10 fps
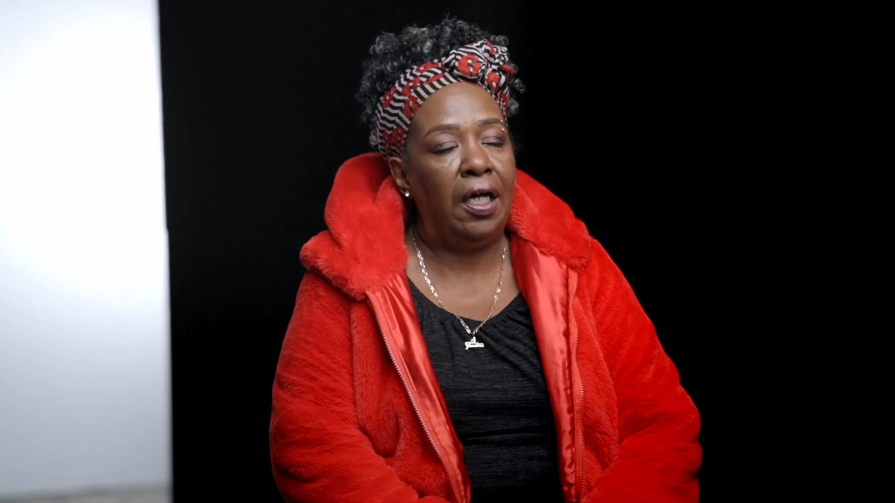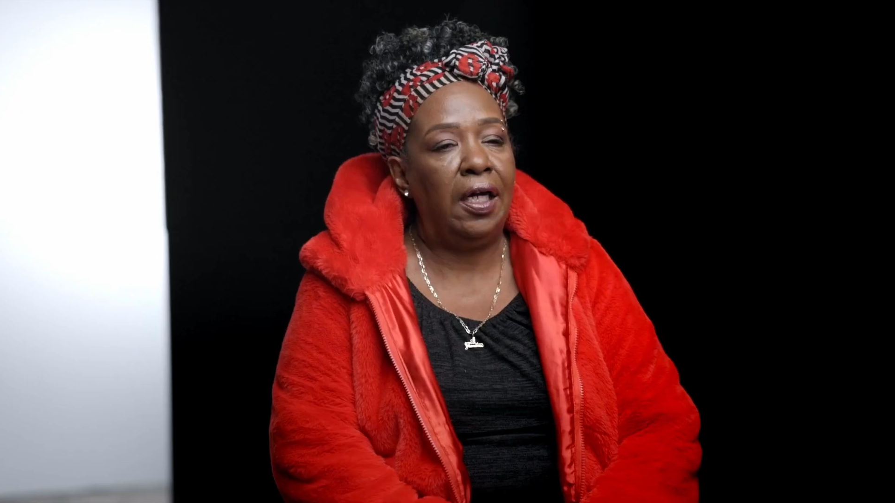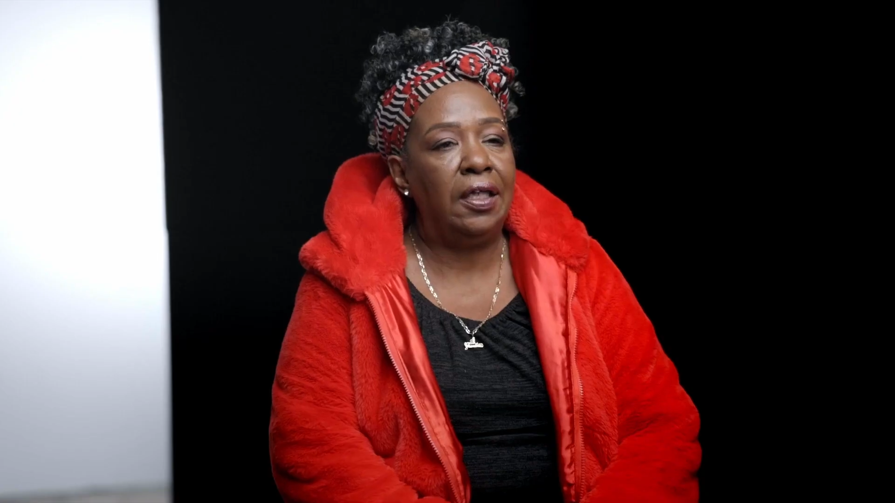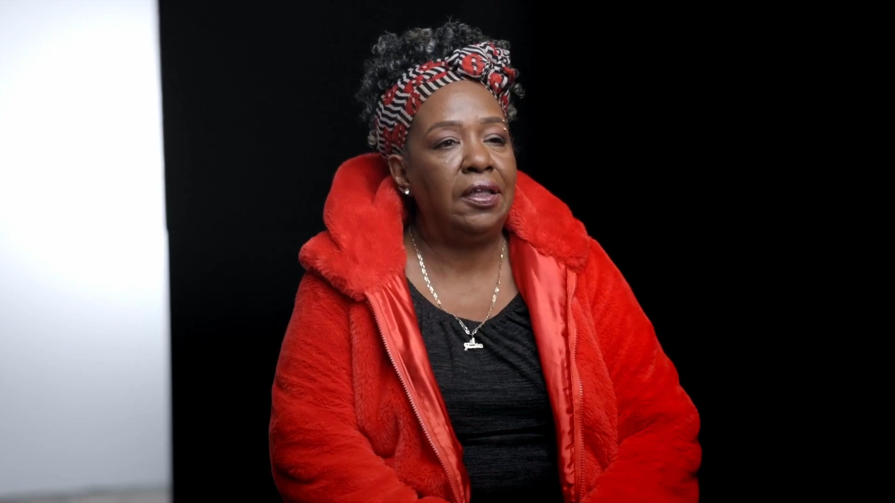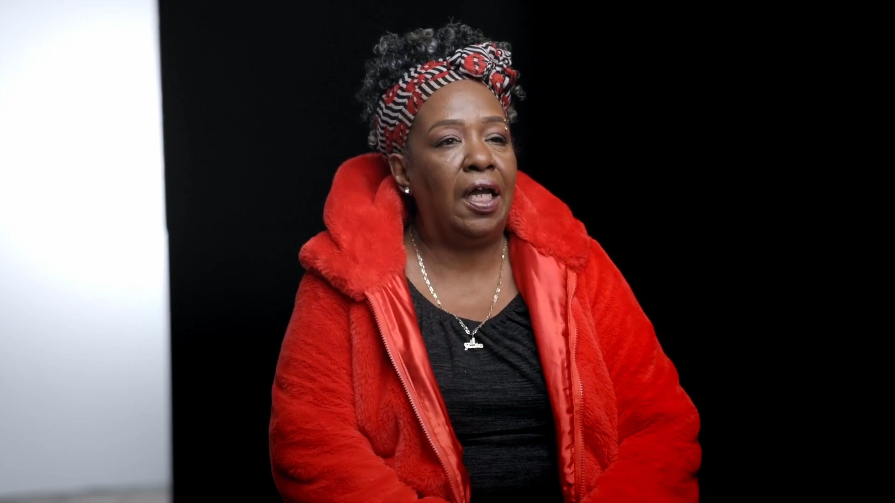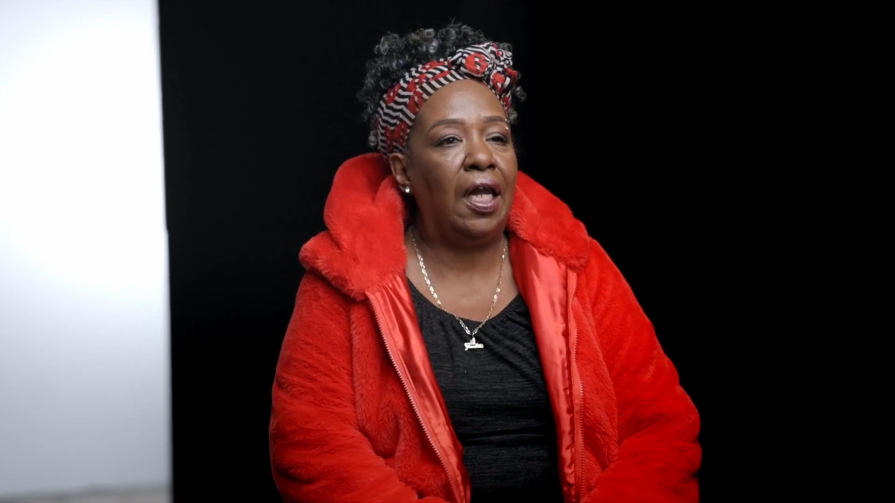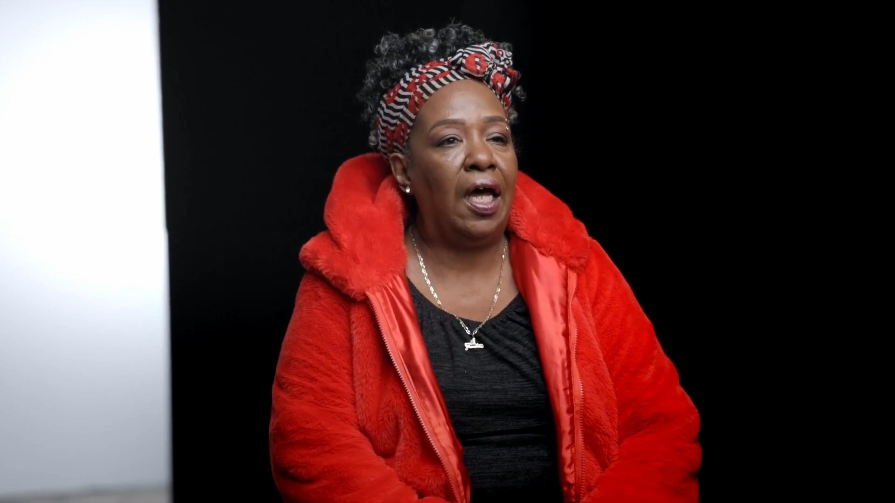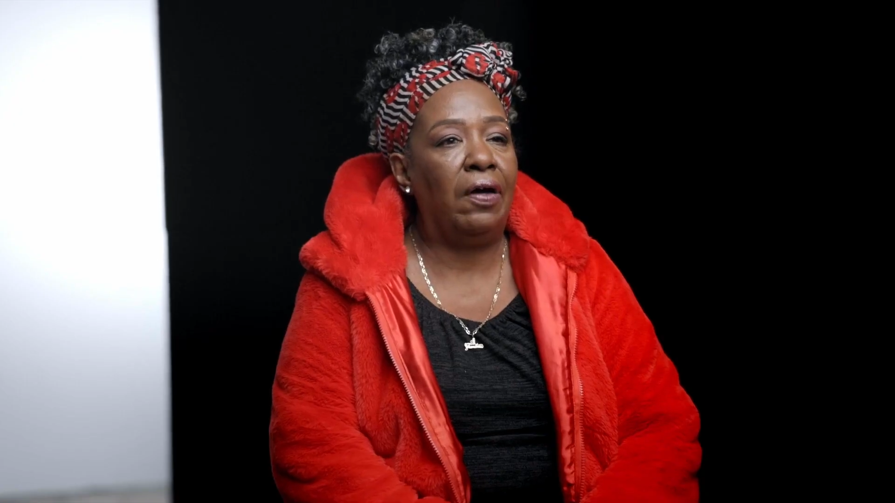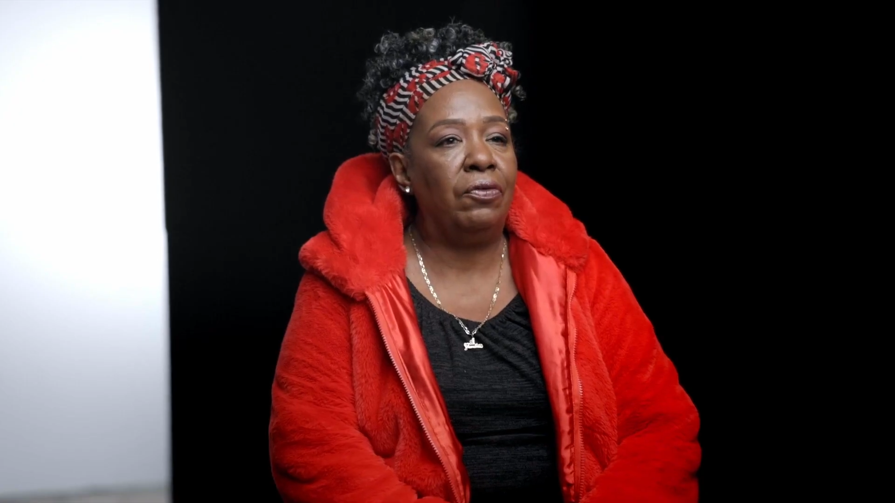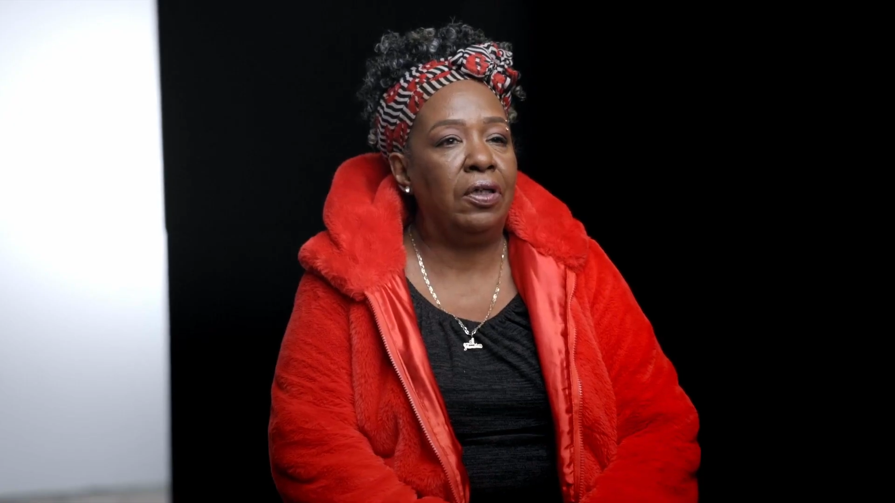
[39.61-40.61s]
I lost a
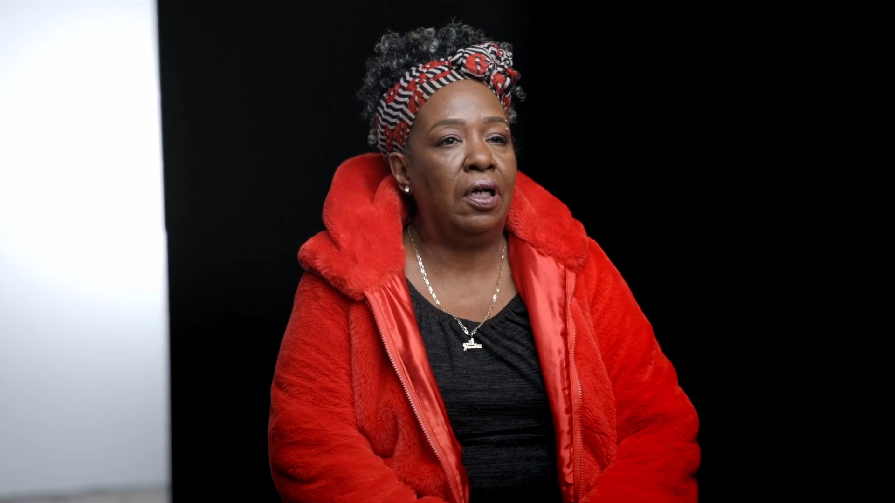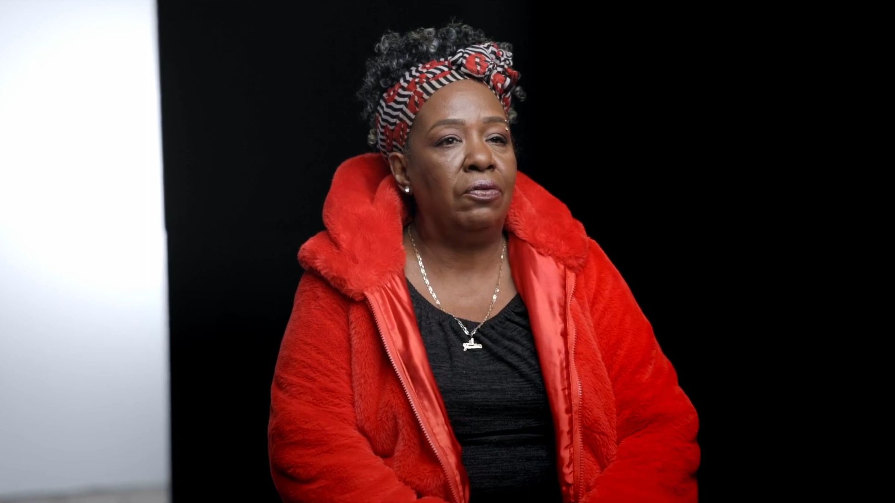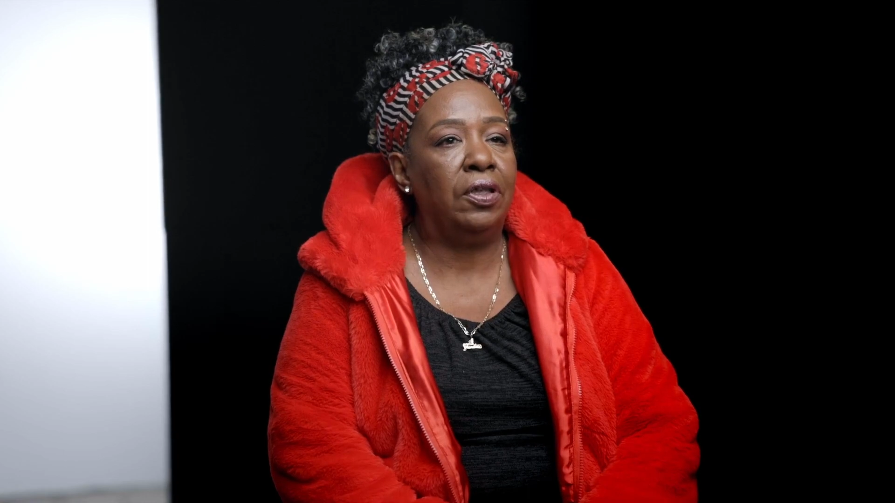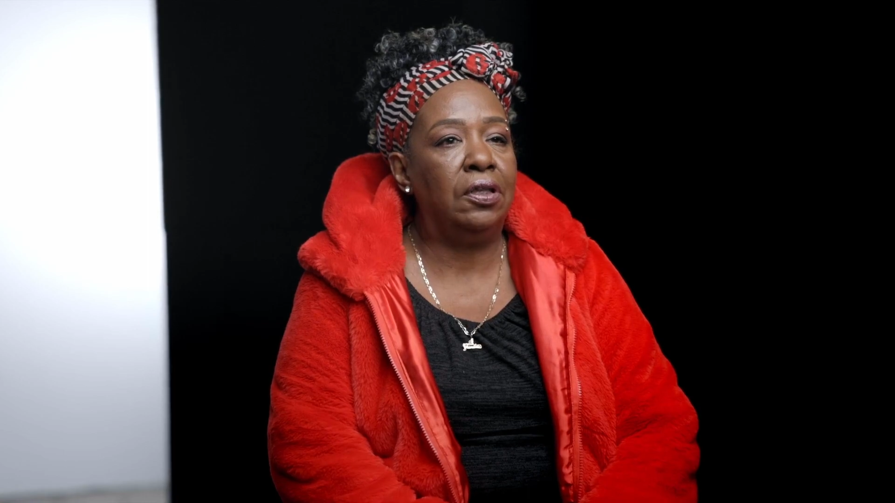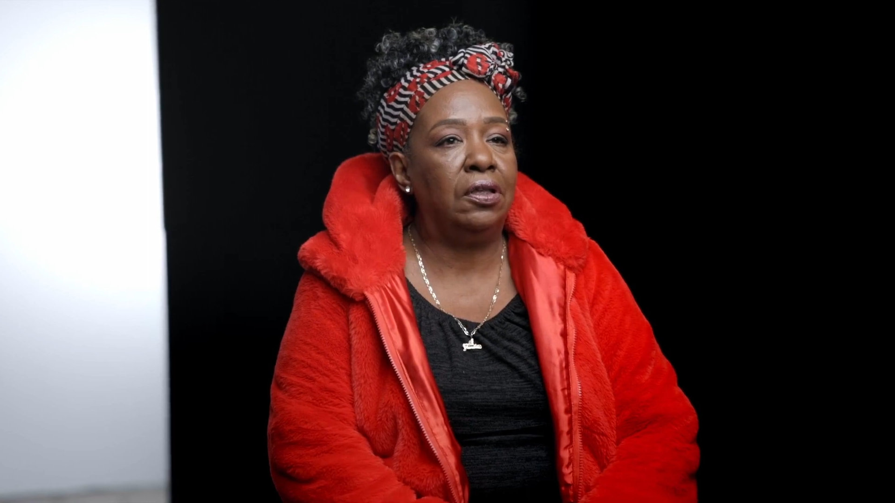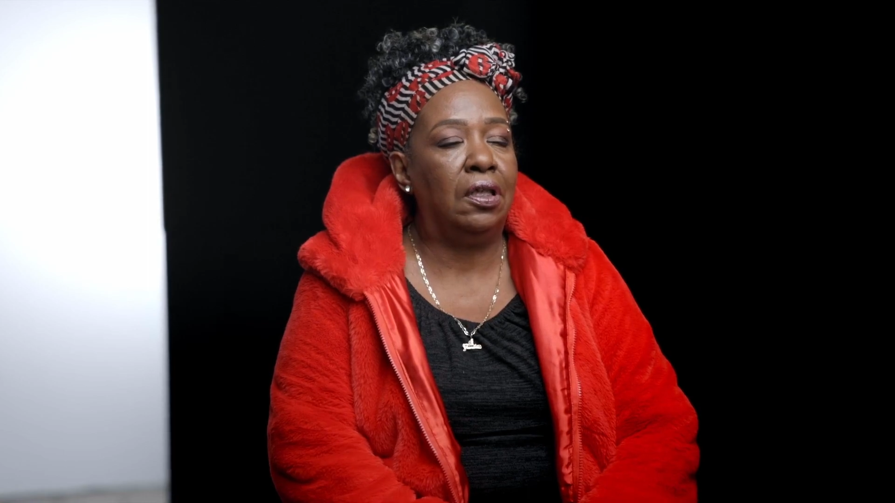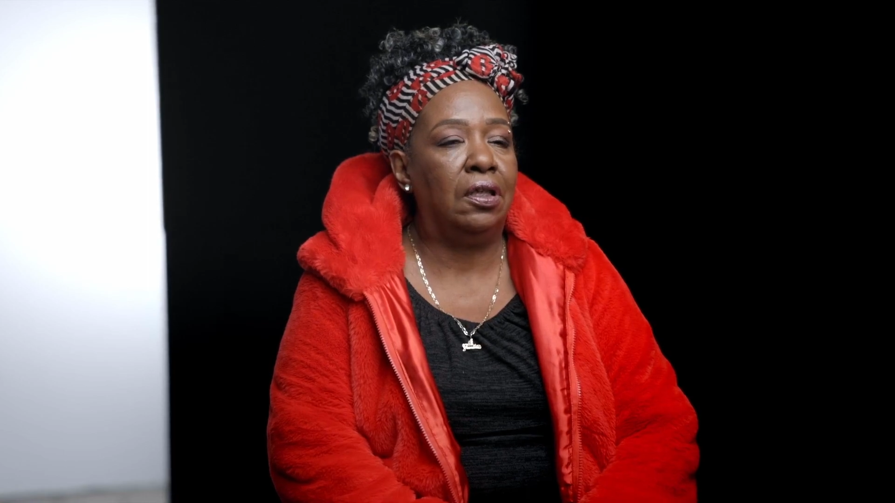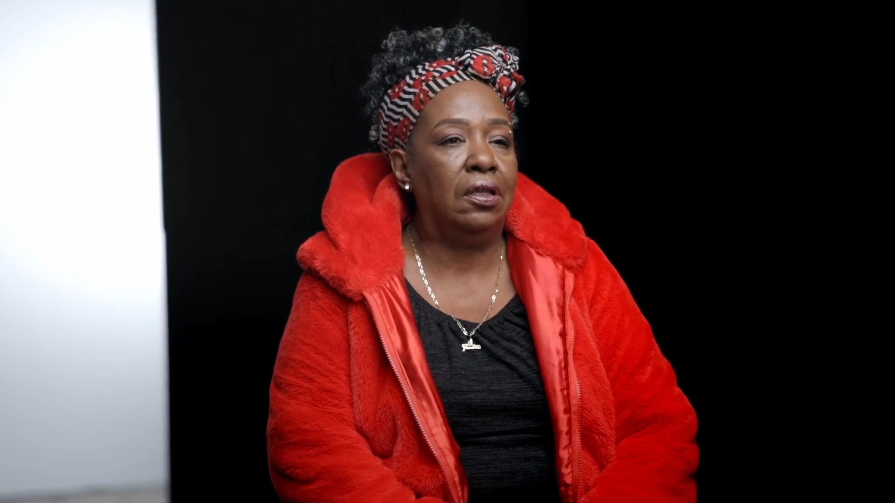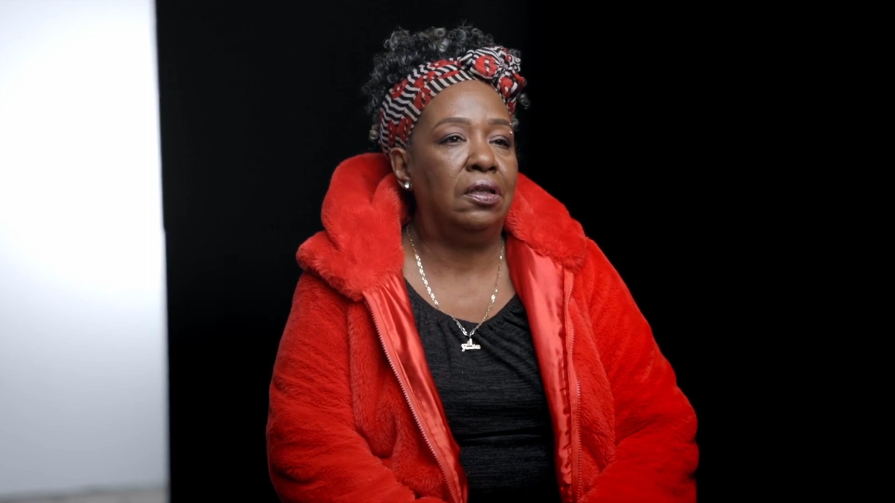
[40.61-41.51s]
lot when I was